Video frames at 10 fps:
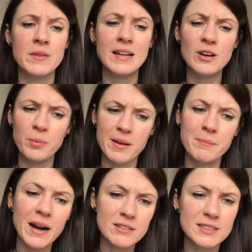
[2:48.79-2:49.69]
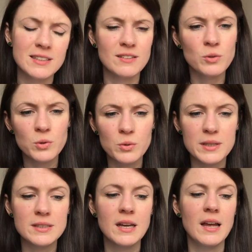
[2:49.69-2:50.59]
a little bit embarrassing and
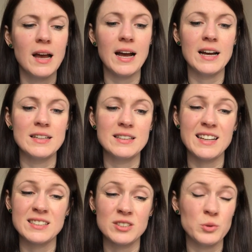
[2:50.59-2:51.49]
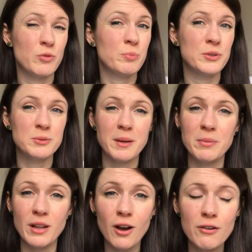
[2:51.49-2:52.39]
awkward, and that sort of puts
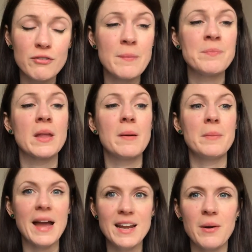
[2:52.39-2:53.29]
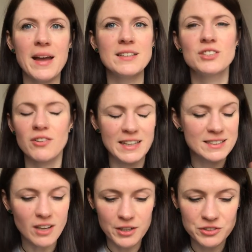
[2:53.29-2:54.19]
people off. But anyway, sorry,
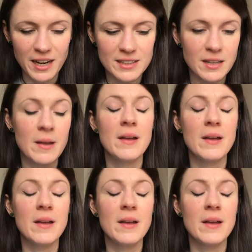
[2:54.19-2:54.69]
sidetracked.